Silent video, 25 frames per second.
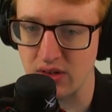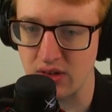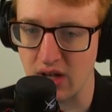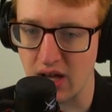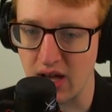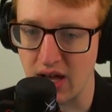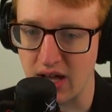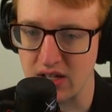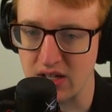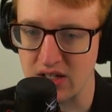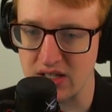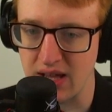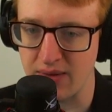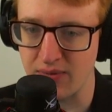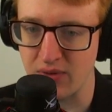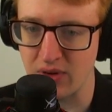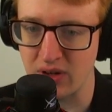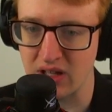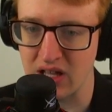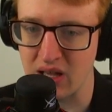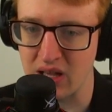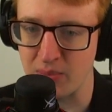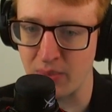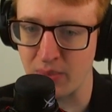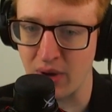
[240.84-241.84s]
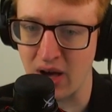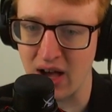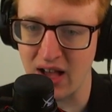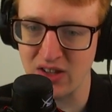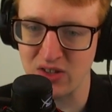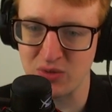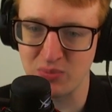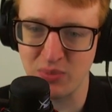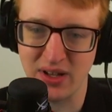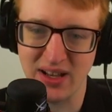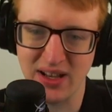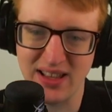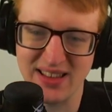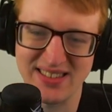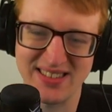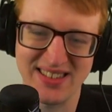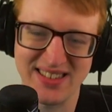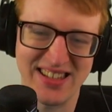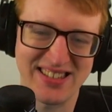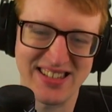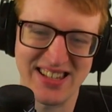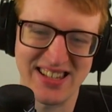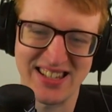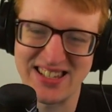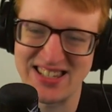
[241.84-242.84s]
definitely a boss, but
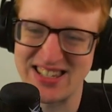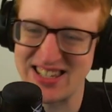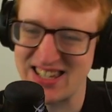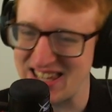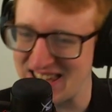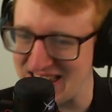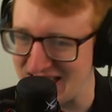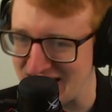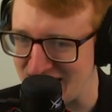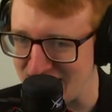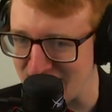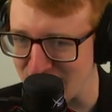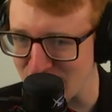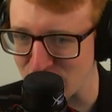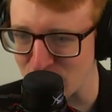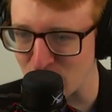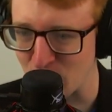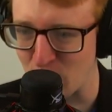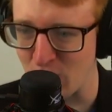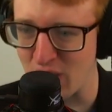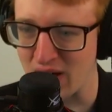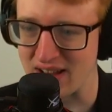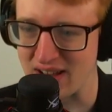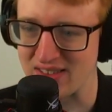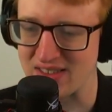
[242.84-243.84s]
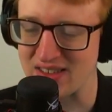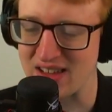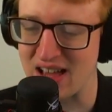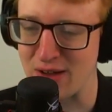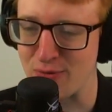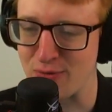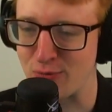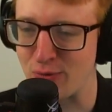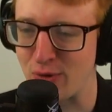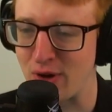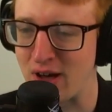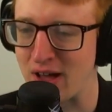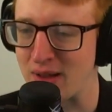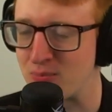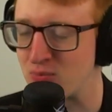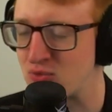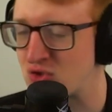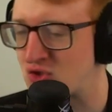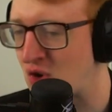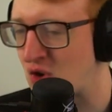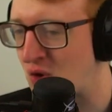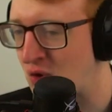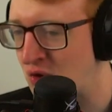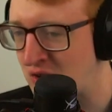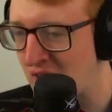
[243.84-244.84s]
it's a tedious one. It's not fun.
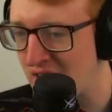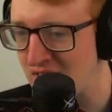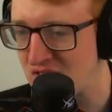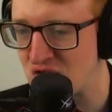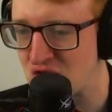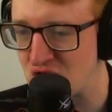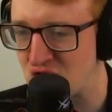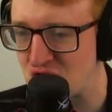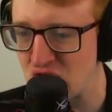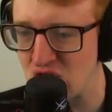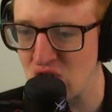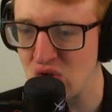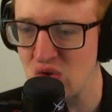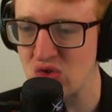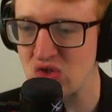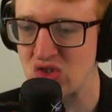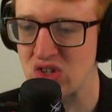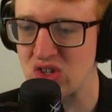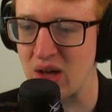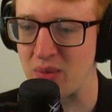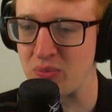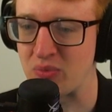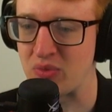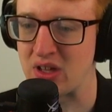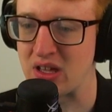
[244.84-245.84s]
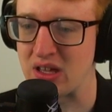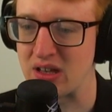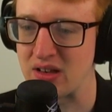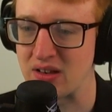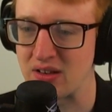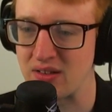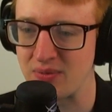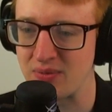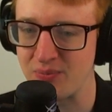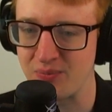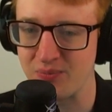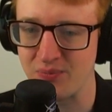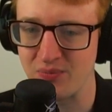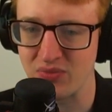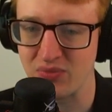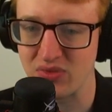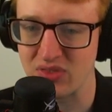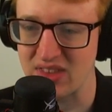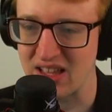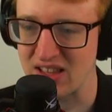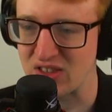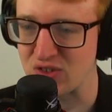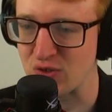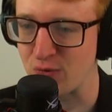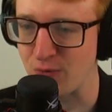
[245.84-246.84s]
So let's do something
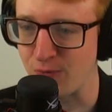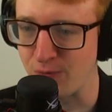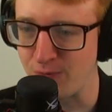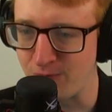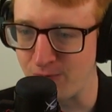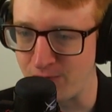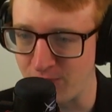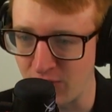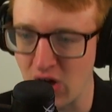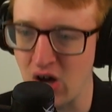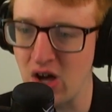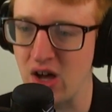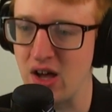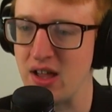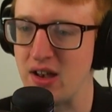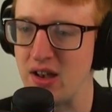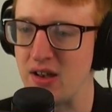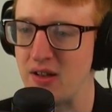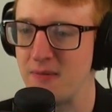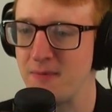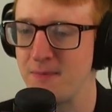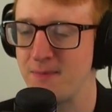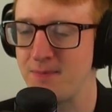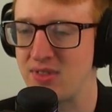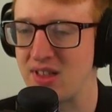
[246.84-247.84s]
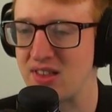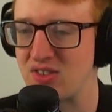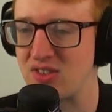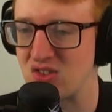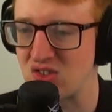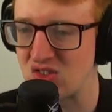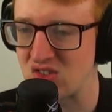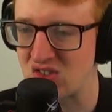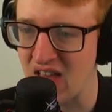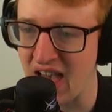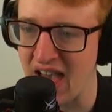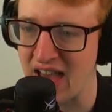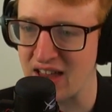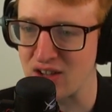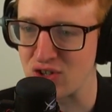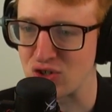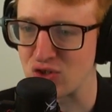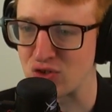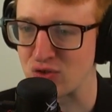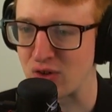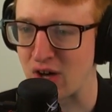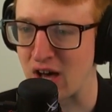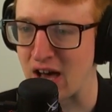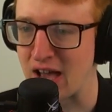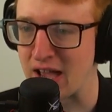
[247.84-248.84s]
that's fun, that's
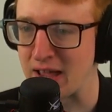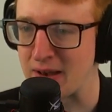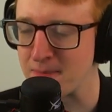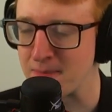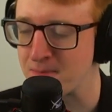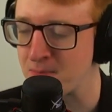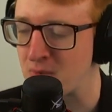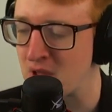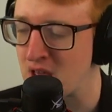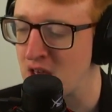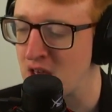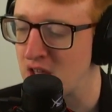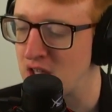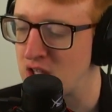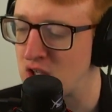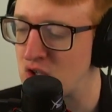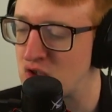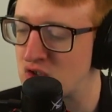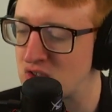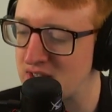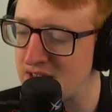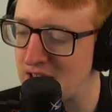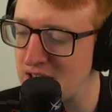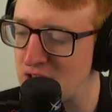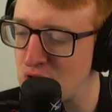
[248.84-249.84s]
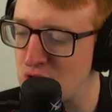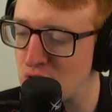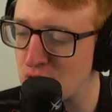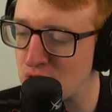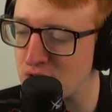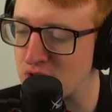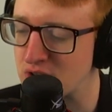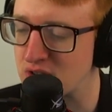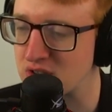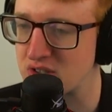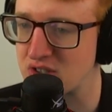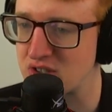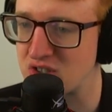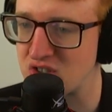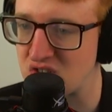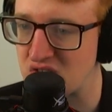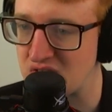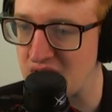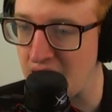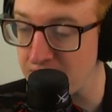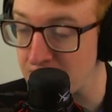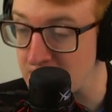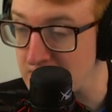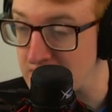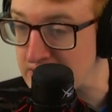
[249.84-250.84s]
satisfying. You said that you're
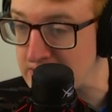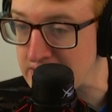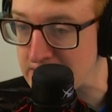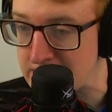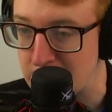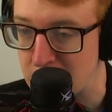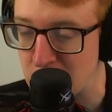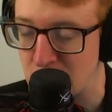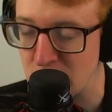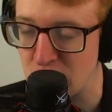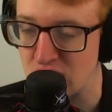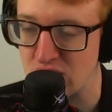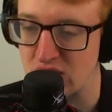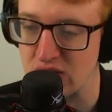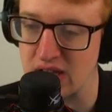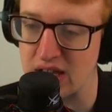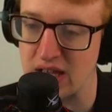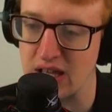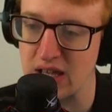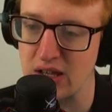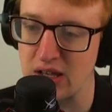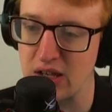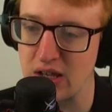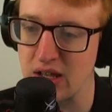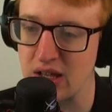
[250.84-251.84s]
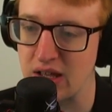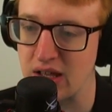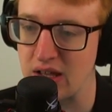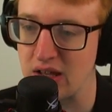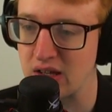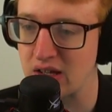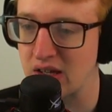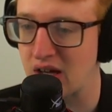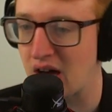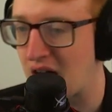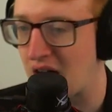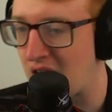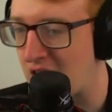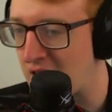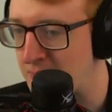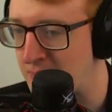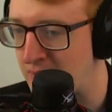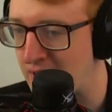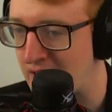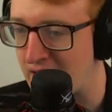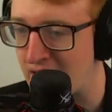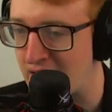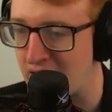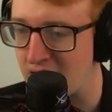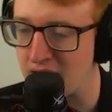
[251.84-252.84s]
70s in
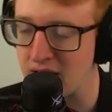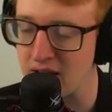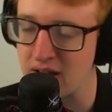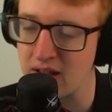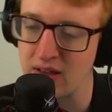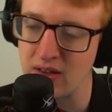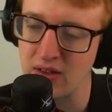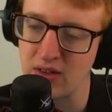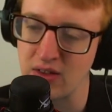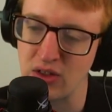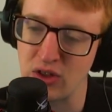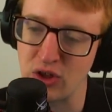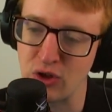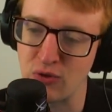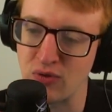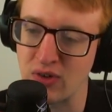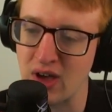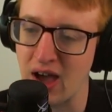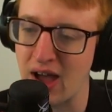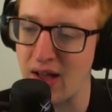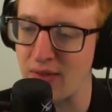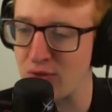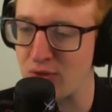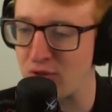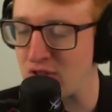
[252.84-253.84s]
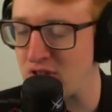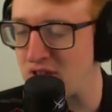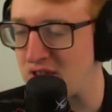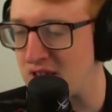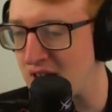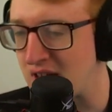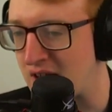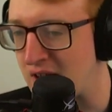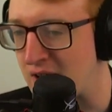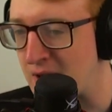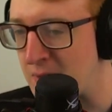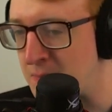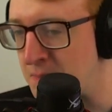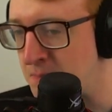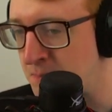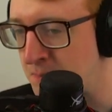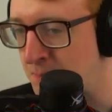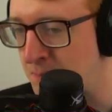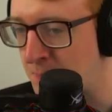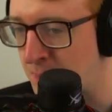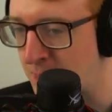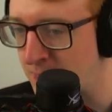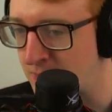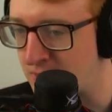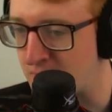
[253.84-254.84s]
combat. You've got the
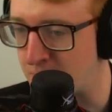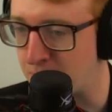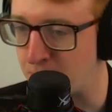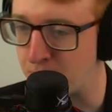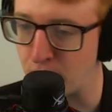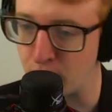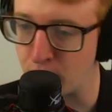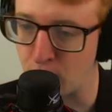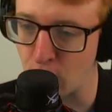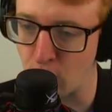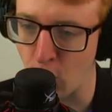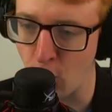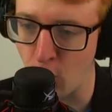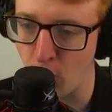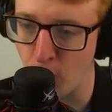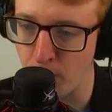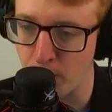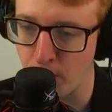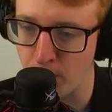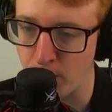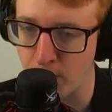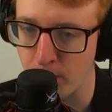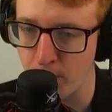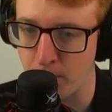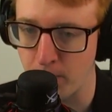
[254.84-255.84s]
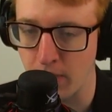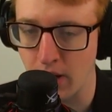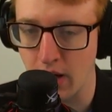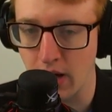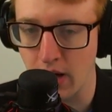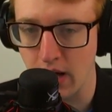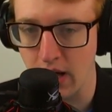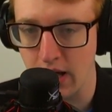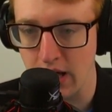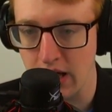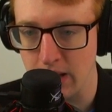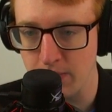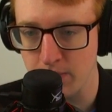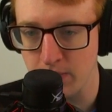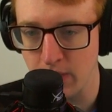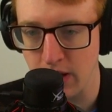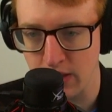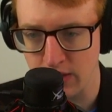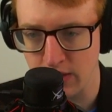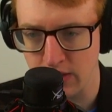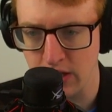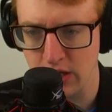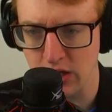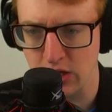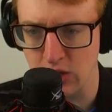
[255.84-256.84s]
blowpipe, I
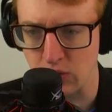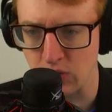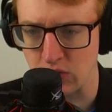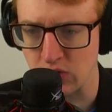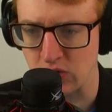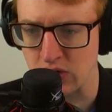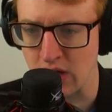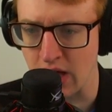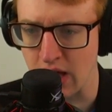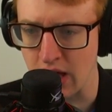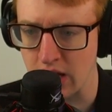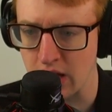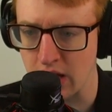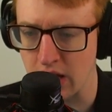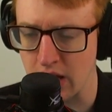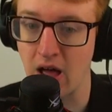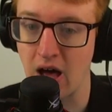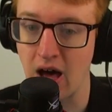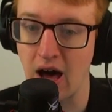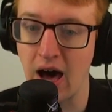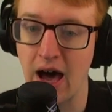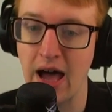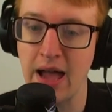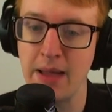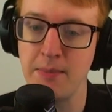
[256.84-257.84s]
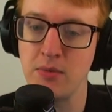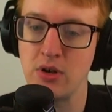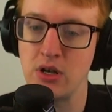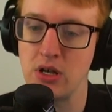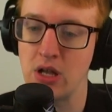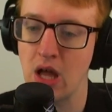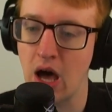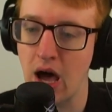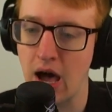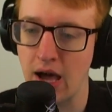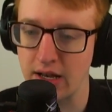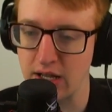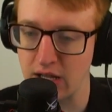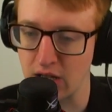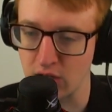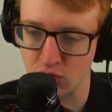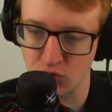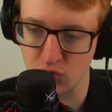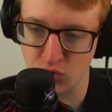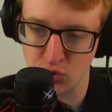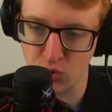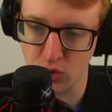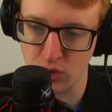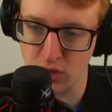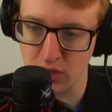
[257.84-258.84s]
think you said. I'm not
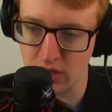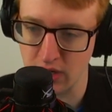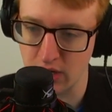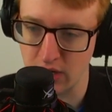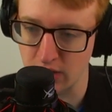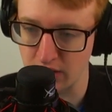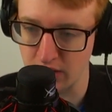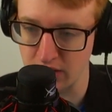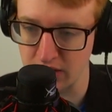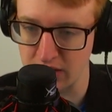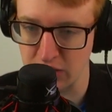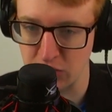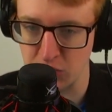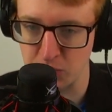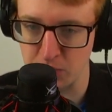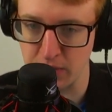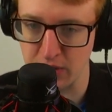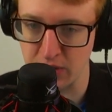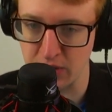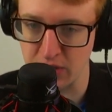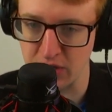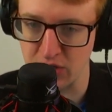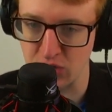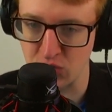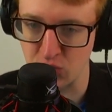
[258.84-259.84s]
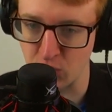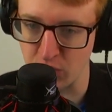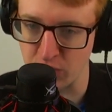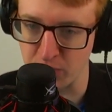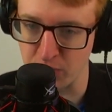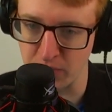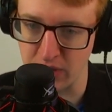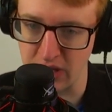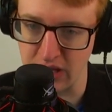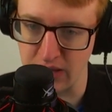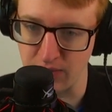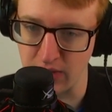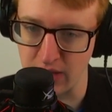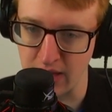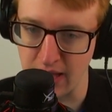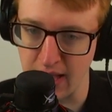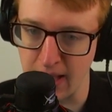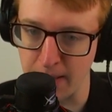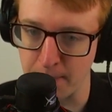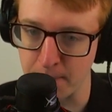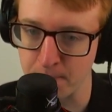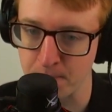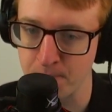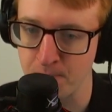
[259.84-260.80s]
extraordinarily experienced with PVM.